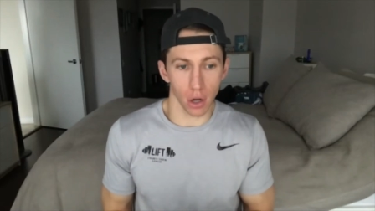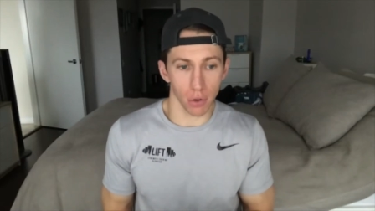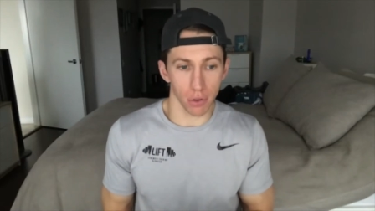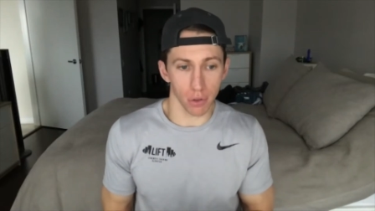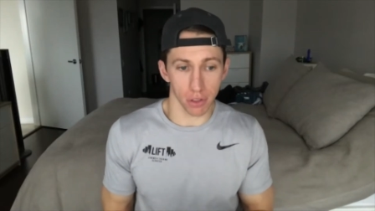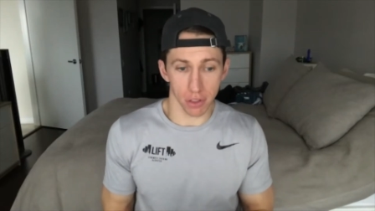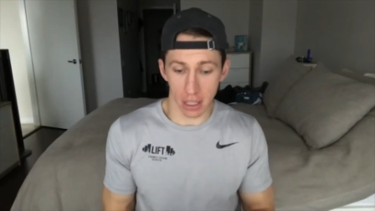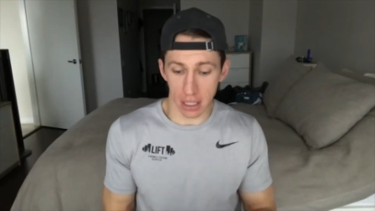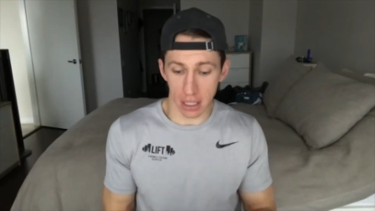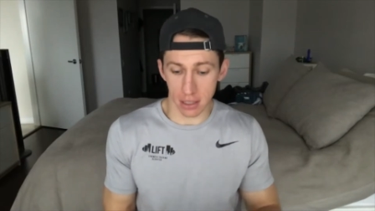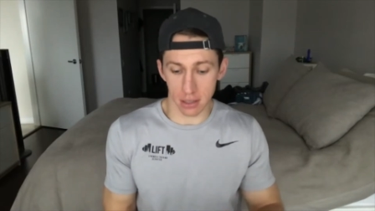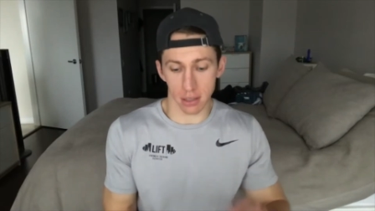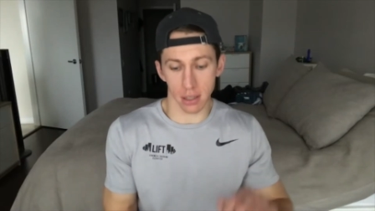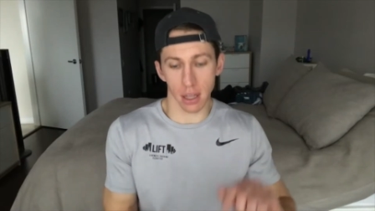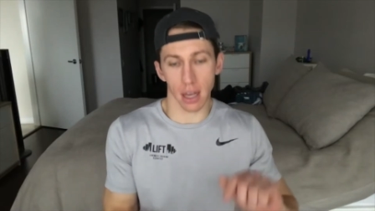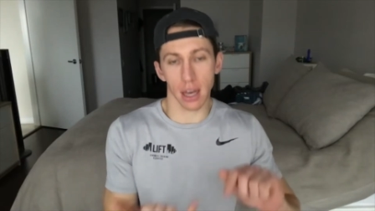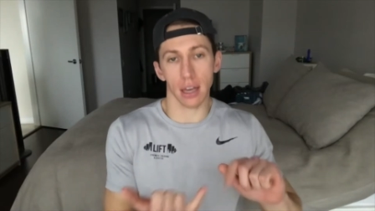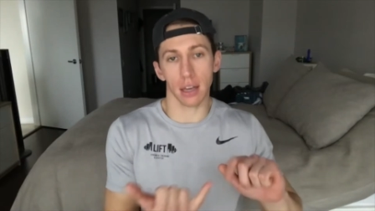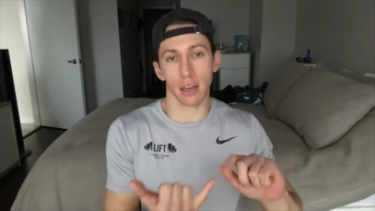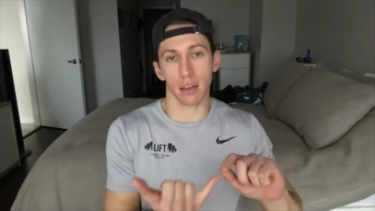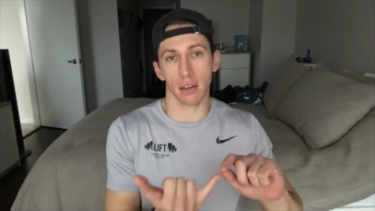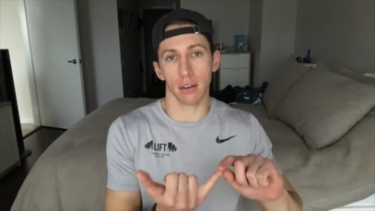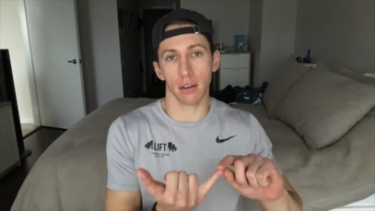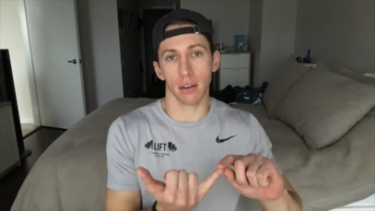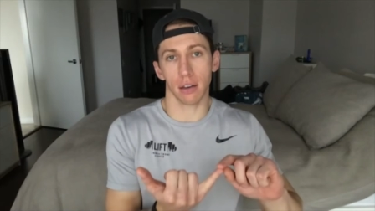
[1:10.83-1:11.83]
things
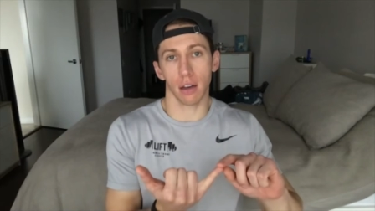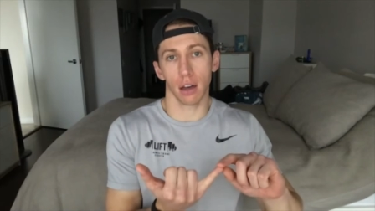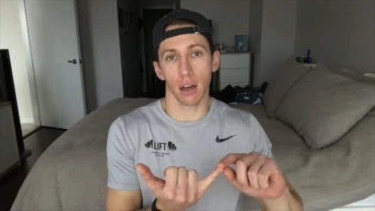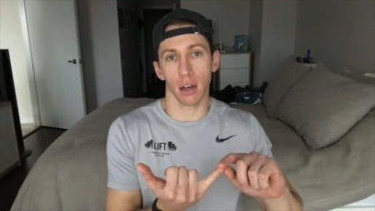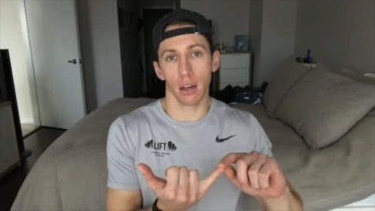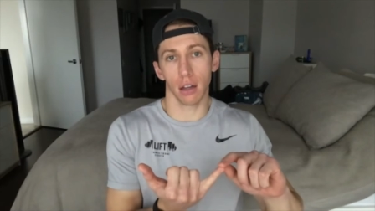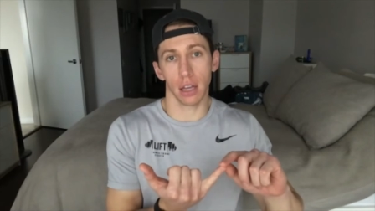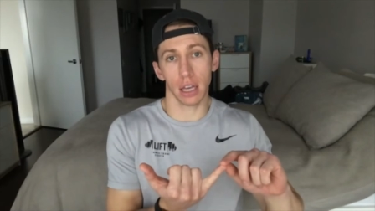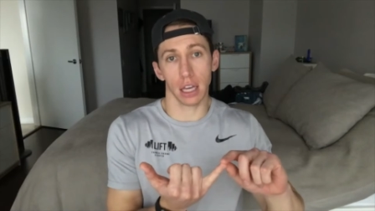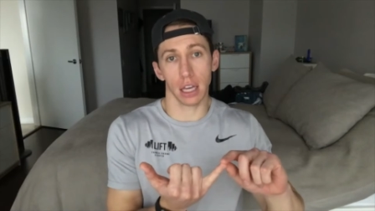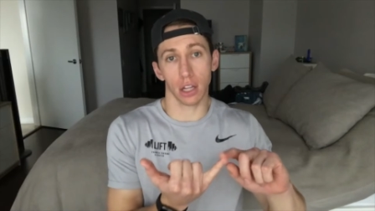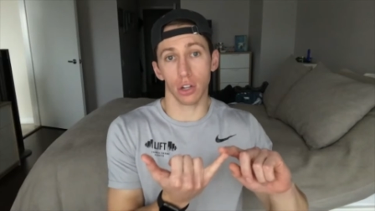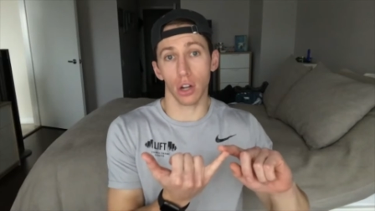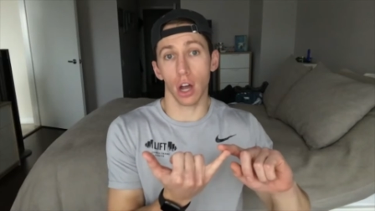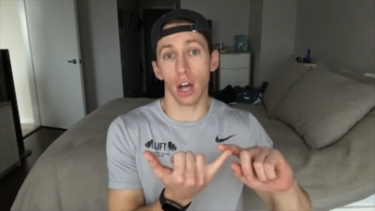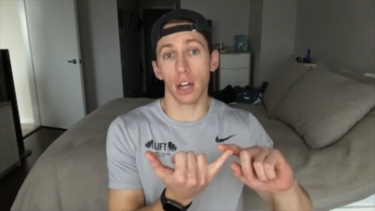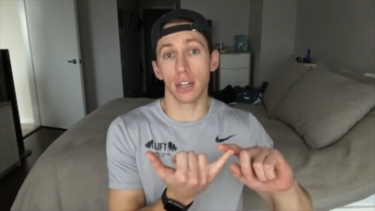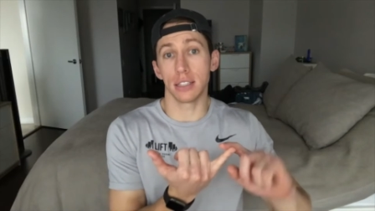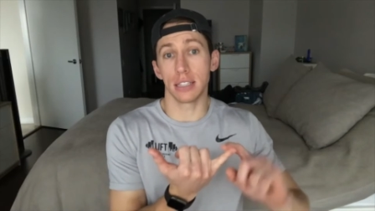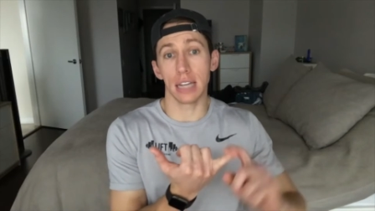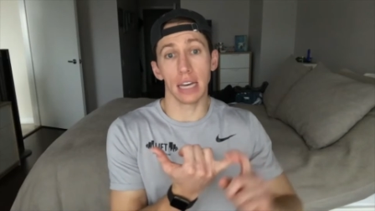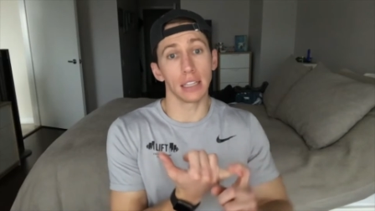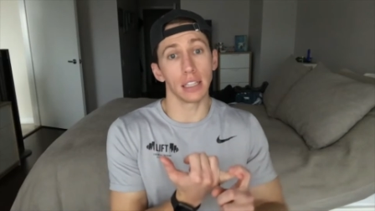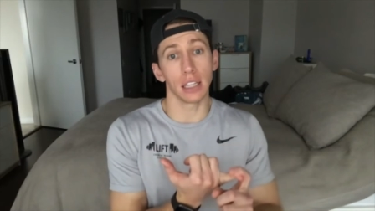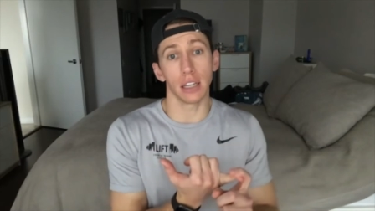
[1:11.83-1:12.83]
like a
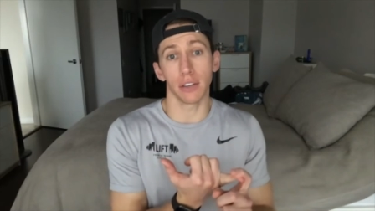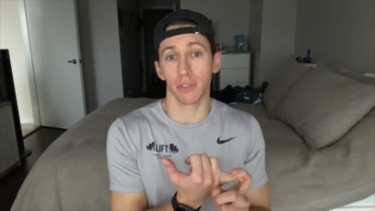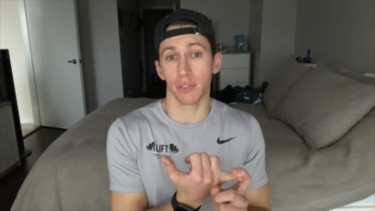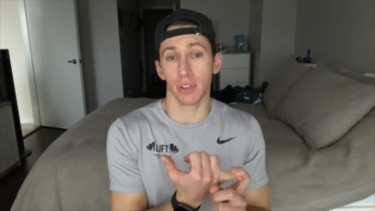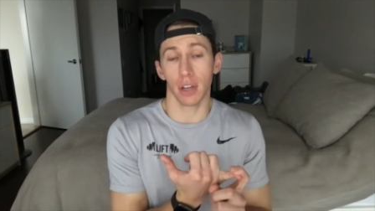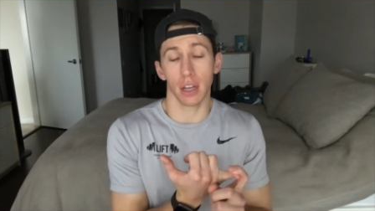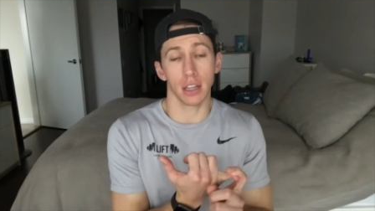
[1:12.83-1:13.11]
deadlift.